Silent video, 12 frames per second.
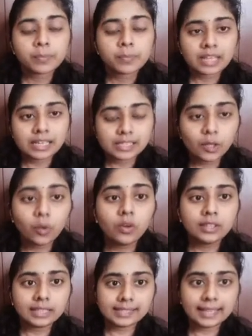So the
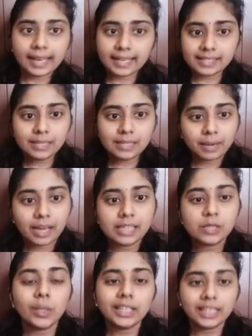change in price
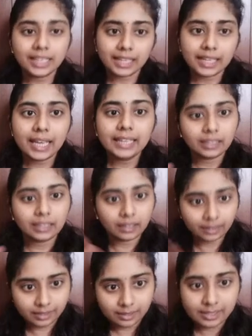will create a
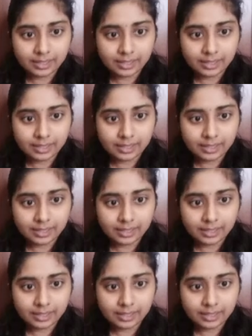risk,